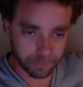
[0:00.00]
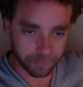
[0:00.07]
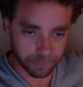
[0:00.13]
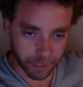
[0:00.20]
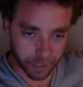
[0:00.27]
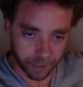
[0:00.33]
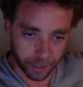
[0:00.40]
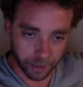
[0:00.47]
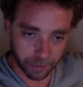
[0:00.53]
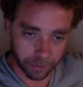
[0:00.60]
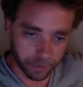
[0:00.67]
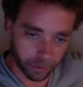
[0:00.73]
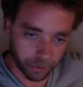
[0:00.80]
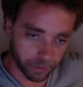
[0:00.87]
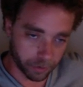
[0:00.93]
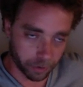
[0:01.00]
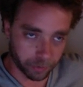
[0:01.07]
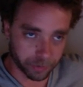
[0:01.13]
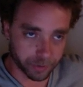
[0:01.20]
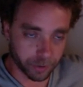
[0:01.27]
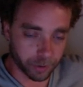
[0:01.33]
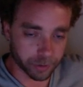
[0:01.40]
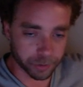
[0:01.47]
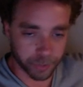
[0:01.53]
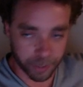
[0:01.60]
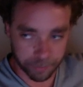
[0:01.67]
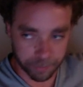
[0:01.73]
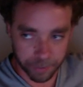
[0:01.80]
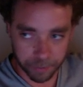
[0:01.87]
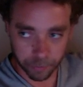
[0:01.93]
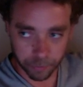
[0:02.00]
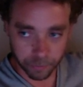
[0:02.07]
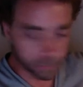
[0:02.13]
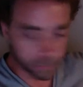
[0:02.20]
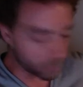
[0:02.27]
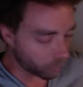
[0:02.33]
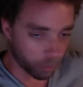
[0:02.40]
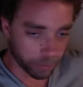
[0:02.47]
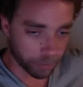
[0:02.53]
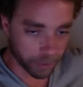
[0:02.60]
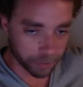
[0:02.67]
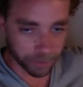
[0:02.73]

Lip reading: And now the Cardinals also have people warming up in